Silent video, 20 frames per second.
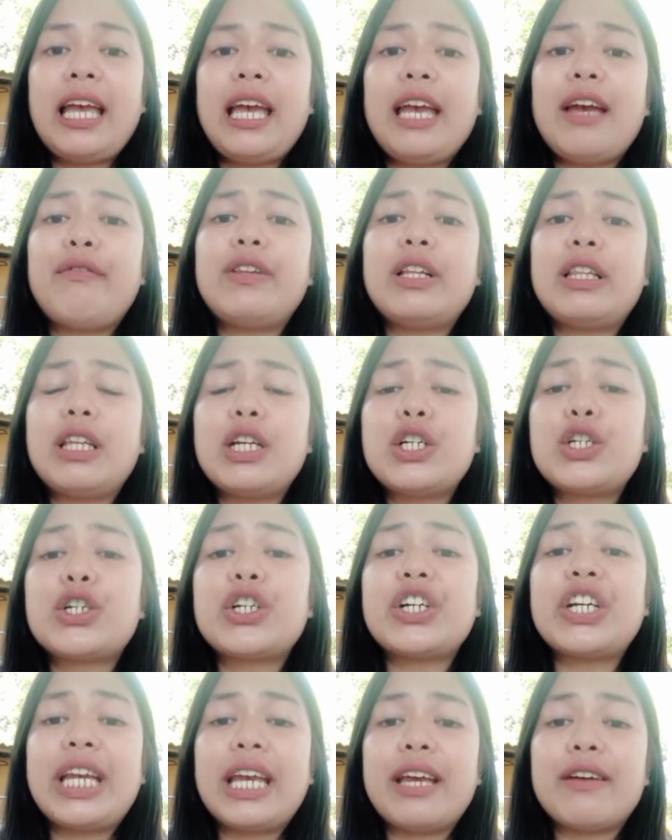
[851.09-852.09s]
If the
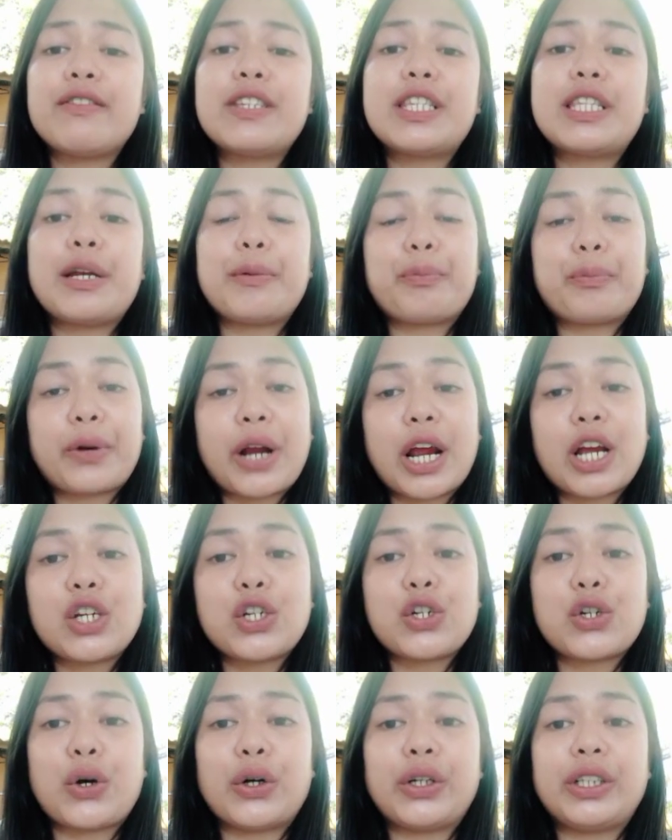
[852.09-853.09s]
teacher gives the
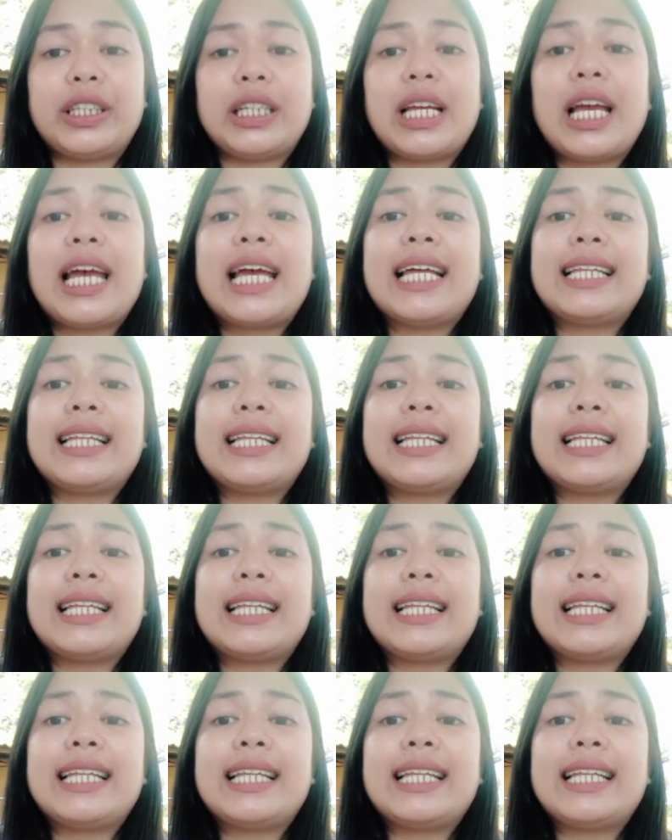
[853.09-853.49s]
impression